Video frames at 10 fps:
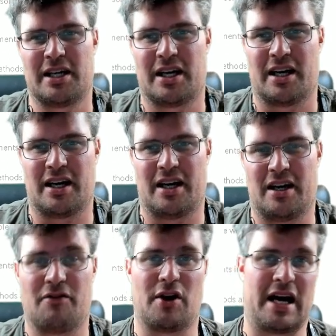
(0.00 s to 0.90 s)

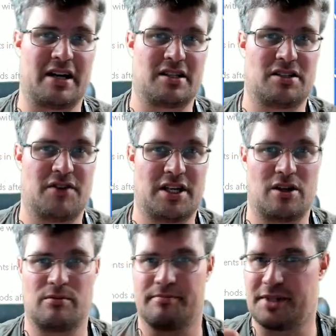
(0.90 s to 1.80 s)
If you like this
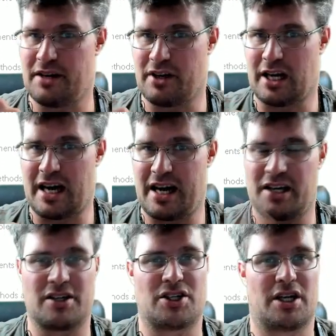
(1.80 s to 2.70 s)
video, give it a
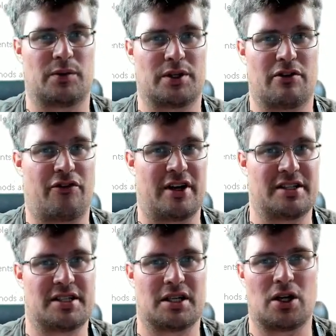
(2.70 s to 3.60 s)
like, share it with your
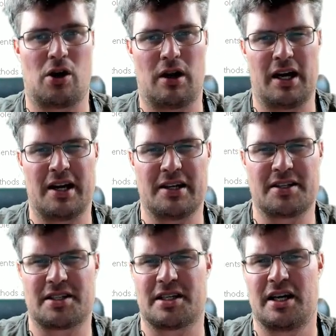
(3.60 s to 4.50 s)
friends and
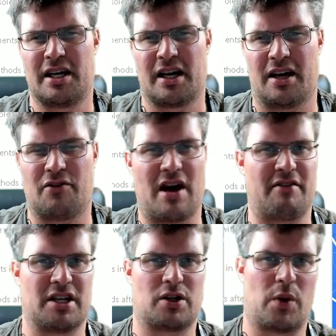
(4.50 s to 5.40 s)
colleagues. If you have
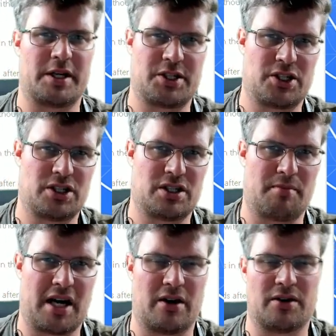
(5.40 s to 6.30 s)
any questions
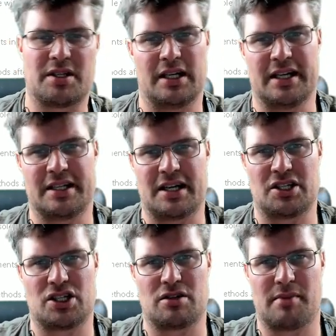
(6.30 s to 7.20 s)
about lit
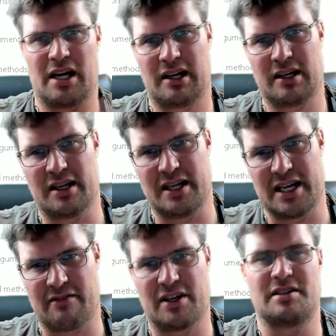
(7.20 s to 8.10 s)
HTML,
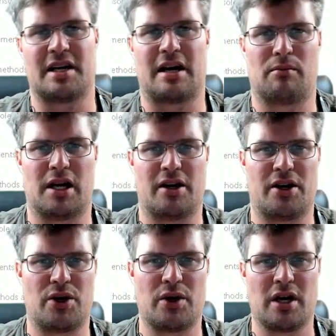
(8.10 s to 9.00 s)
leave them down
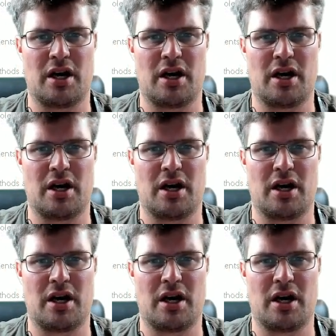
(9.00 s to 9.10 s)
below.